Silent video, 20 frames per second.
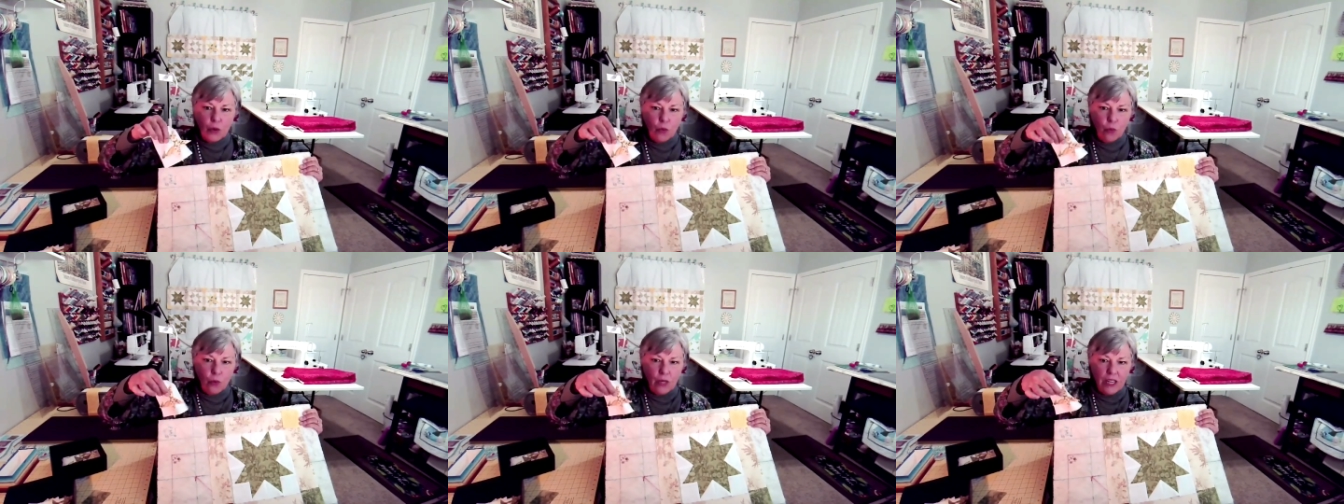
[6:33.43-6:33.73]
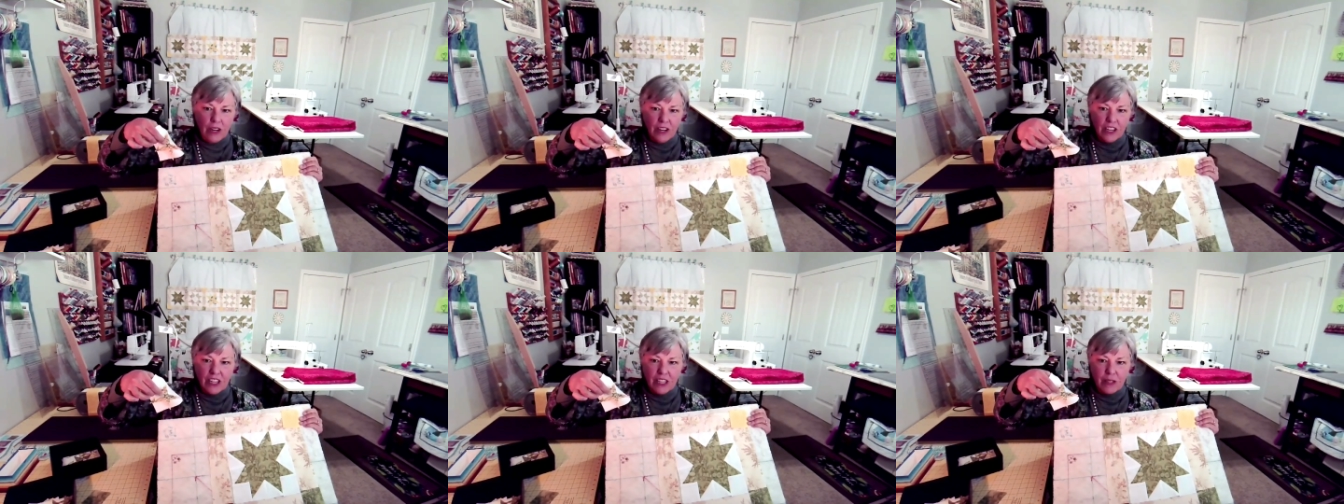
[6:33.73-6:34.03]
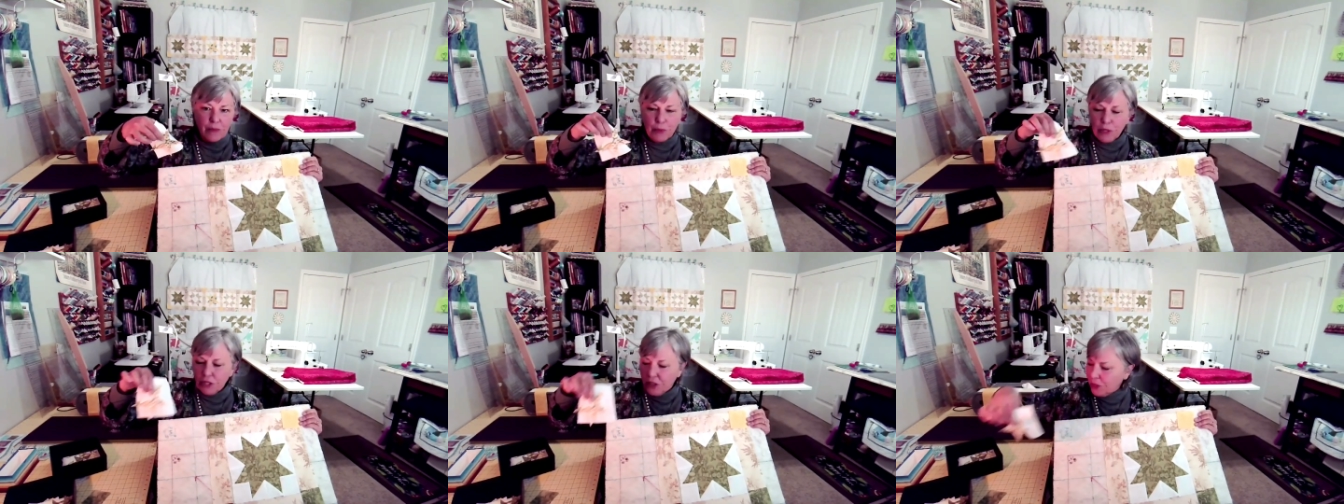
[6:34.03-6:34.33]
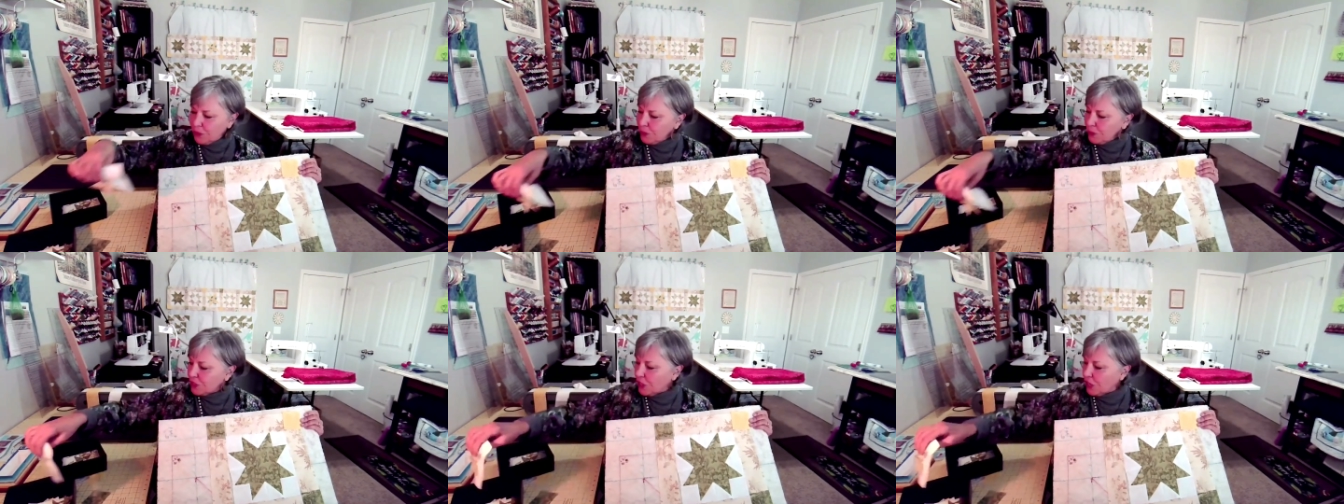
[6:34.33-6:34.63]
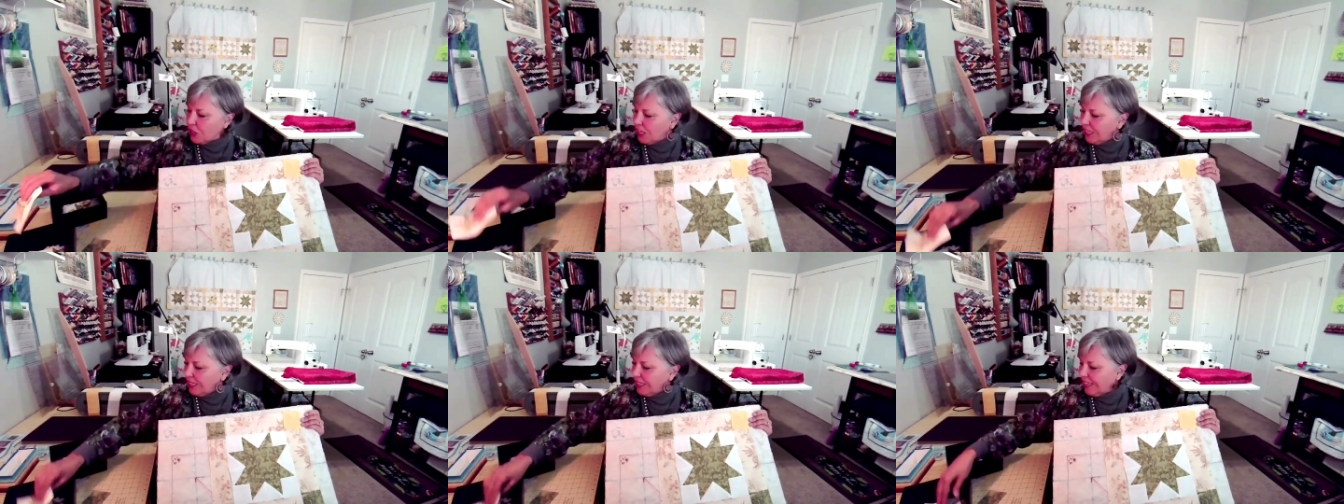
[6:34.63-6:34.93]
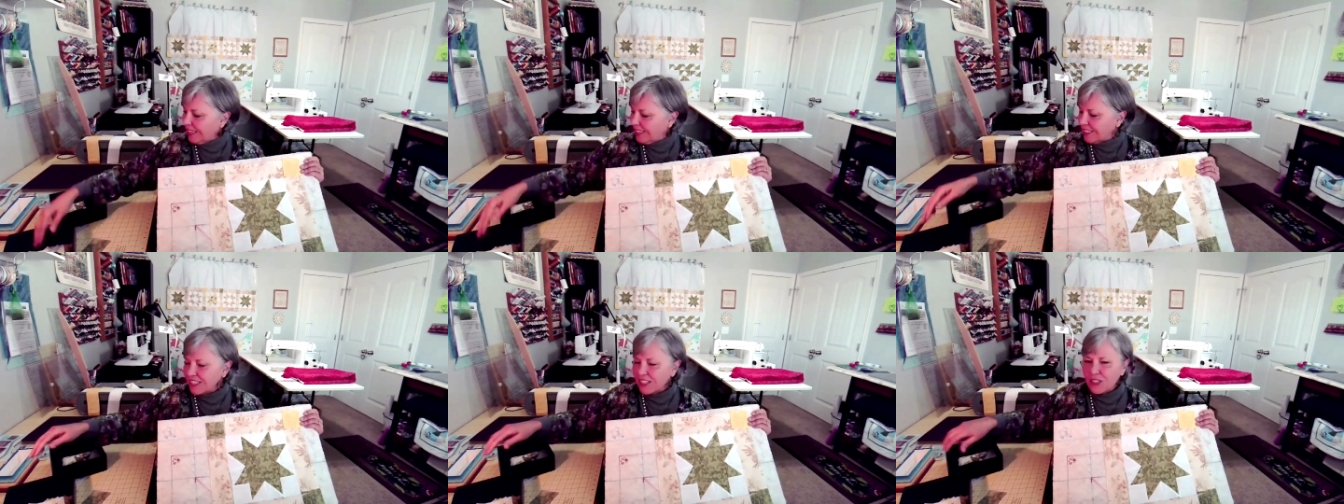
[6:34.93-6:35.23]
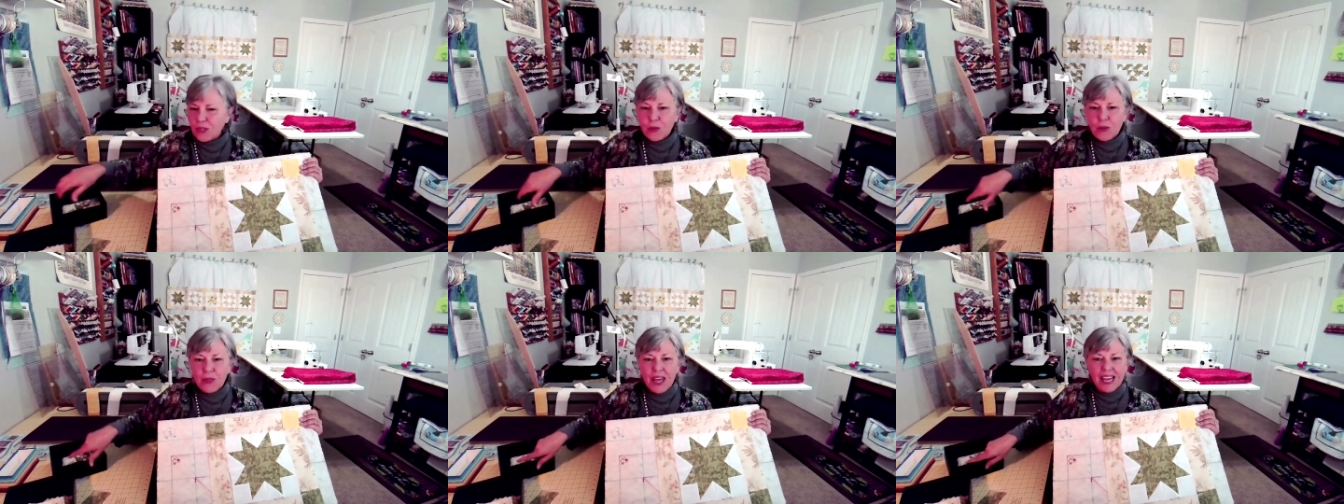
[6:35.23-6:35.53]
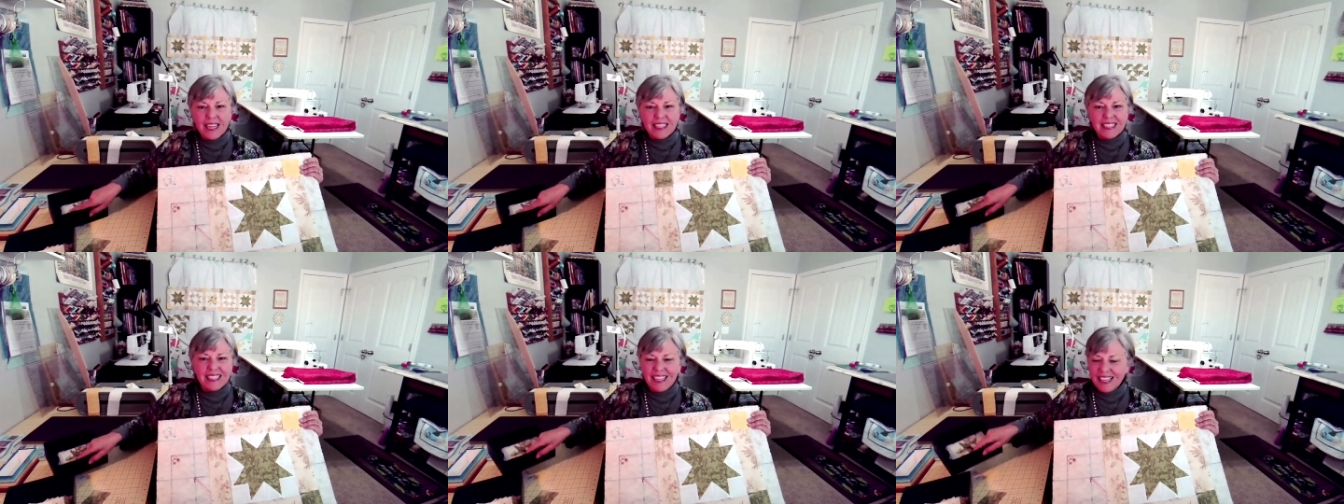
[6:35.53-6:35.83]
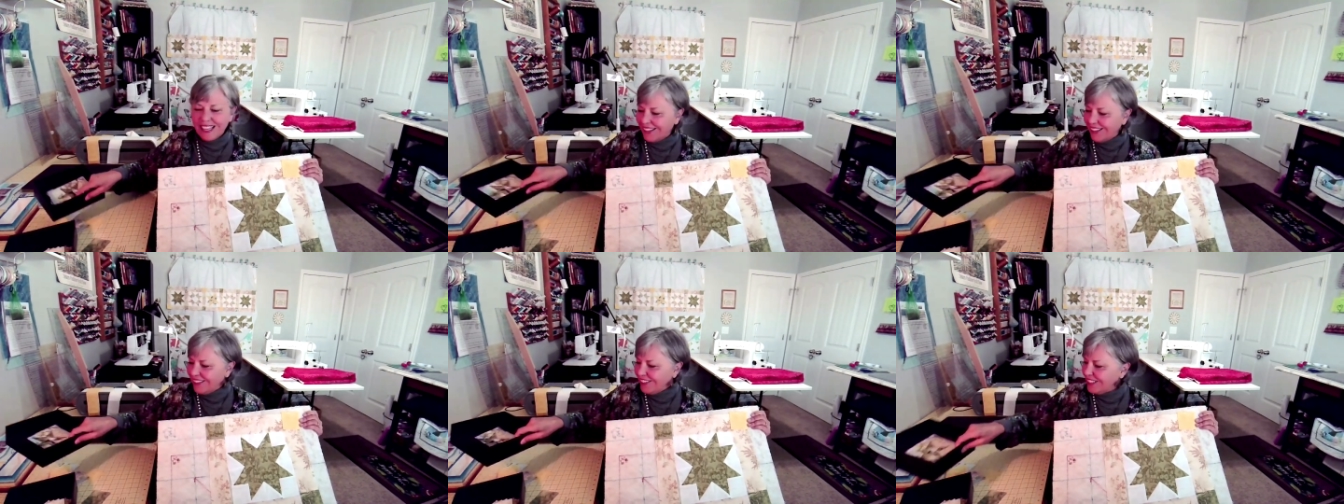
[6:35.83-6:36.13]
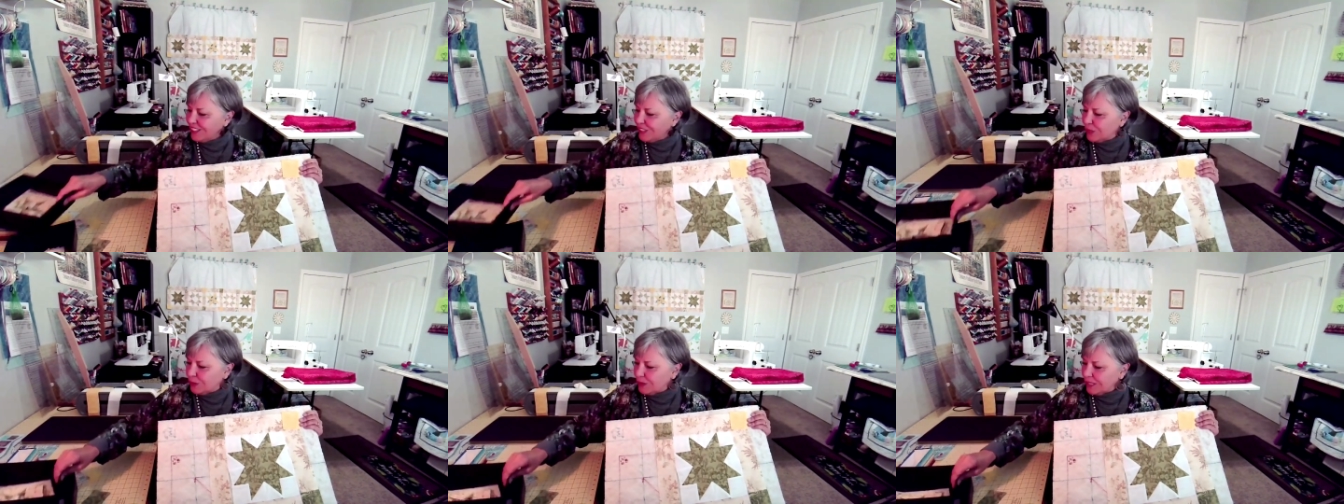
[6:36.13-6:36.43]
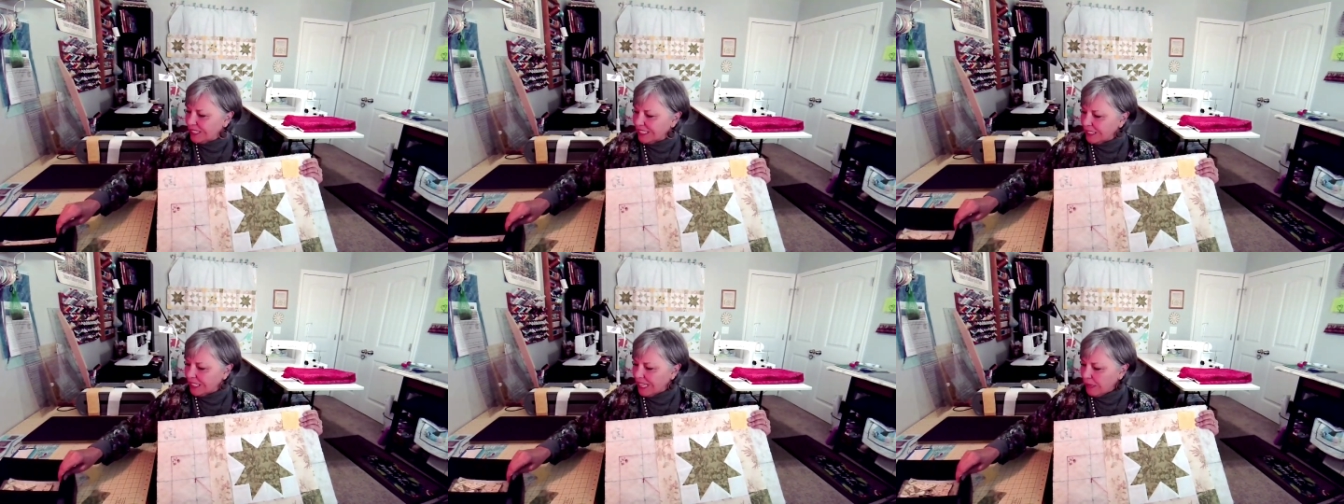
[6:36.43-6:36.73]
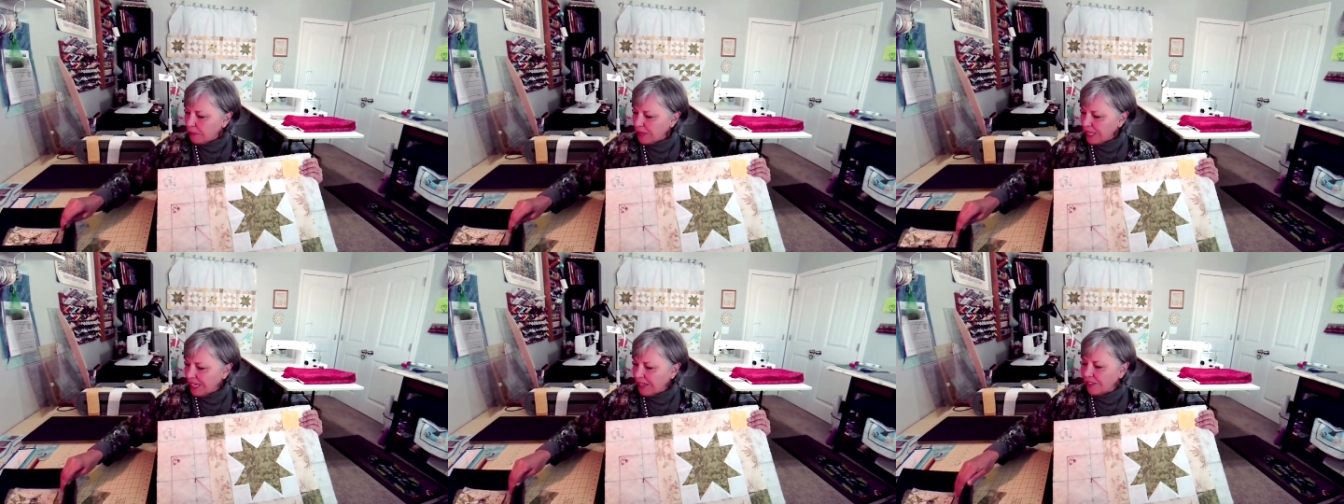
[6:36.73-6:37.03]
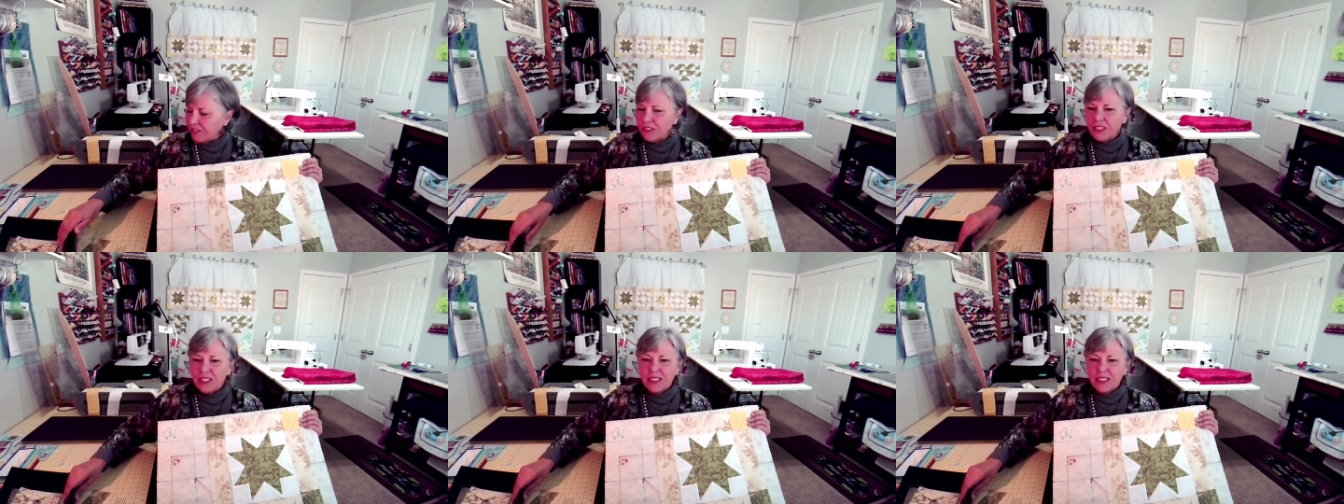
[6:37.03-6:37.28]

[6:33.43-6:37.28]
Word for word: we are going to put those on and sew that together and do a little bit